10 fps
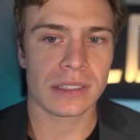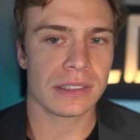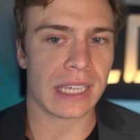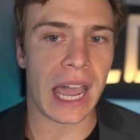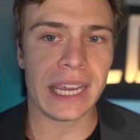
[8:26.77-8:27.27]

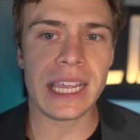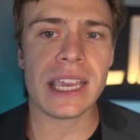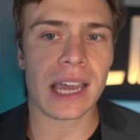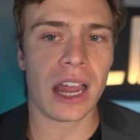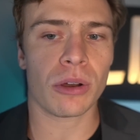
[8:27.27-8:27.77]
Tiny
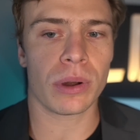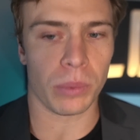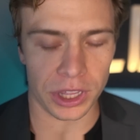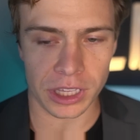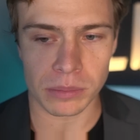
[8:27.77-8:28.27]
Kyren
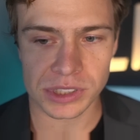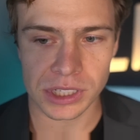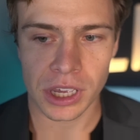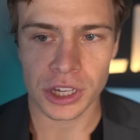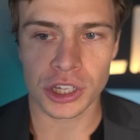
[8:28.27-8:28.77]
Williams
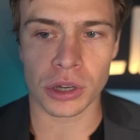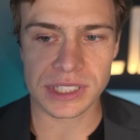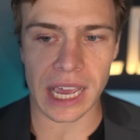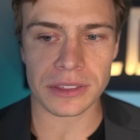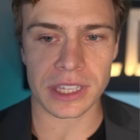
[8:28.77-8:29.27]

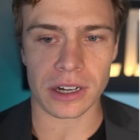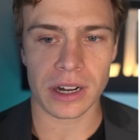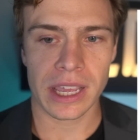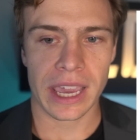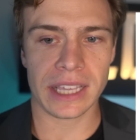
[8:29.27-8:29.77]
goes out there
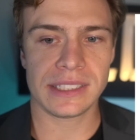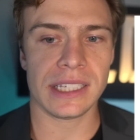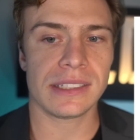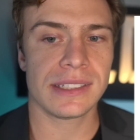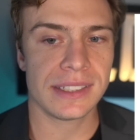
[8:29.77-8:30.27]
and
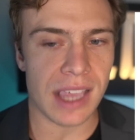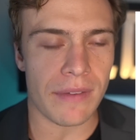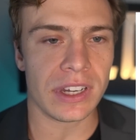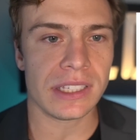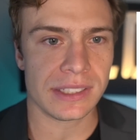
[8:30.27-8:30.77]
sees
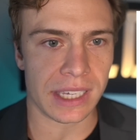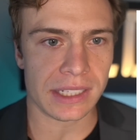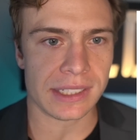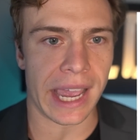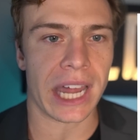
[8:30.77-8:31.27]

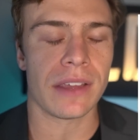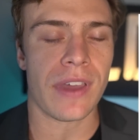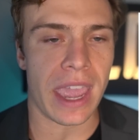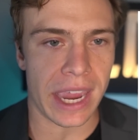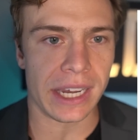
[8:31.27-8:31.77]
seventy-six out of
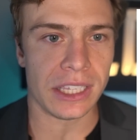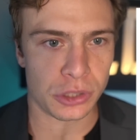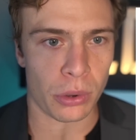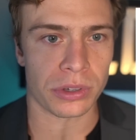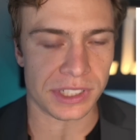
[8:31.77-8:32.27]
eighty
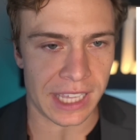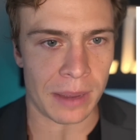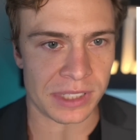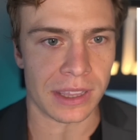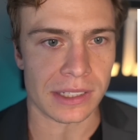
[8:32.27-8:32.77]
total
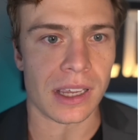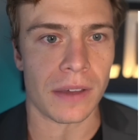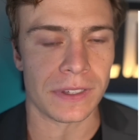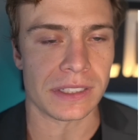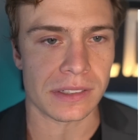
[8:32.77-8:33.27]
snaps in this
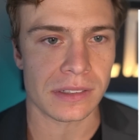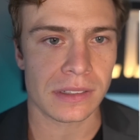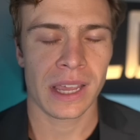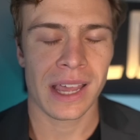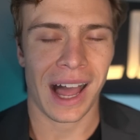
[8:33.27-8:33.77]
offense.
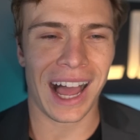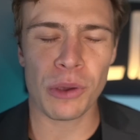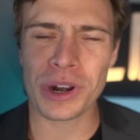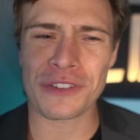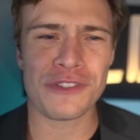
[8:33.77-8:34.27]
I
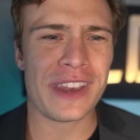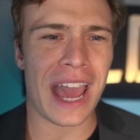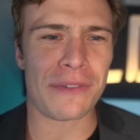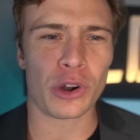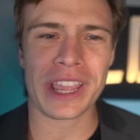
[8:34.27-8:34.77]
would have
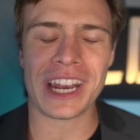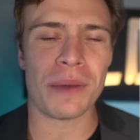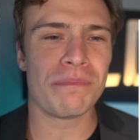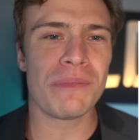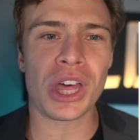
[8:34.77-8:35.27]
never in a
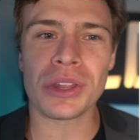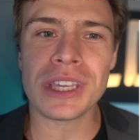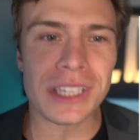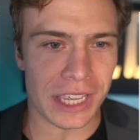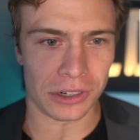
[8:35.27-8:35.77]

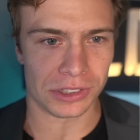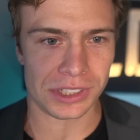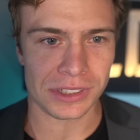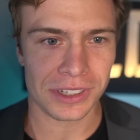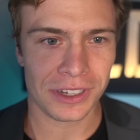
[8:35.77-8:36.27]
million years